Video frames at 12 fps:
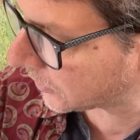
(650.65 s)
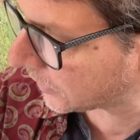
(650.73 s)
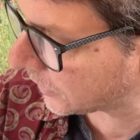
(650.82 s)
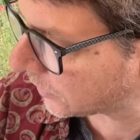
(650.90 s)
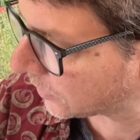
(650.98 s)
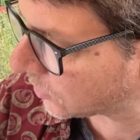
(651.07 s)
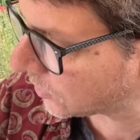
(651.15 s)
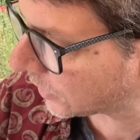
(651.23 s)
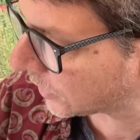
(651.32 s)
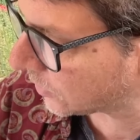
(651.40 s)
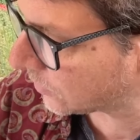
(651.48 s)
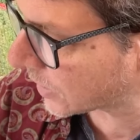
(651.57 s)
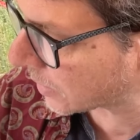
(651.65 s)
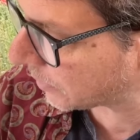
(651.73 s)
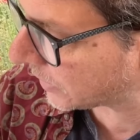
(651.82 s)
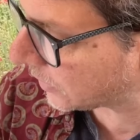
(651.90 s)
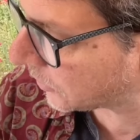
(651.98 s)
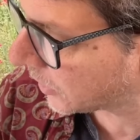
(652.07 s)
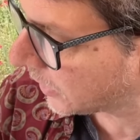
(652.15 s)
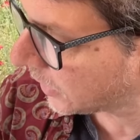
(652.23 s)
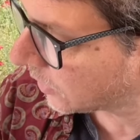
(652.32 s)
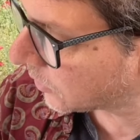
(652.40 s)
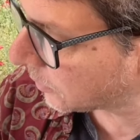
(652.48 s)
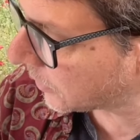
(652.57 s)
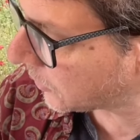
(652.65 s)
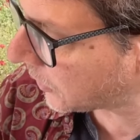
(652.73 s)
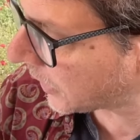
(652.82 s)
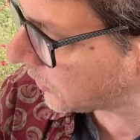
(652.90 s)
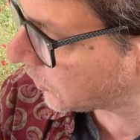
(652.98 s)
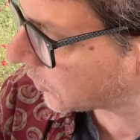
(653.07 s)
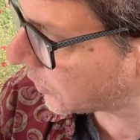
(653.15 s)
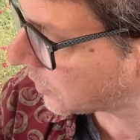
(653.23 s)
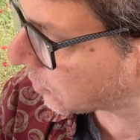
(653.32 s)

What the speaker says: in Japanese, from the Sanskrit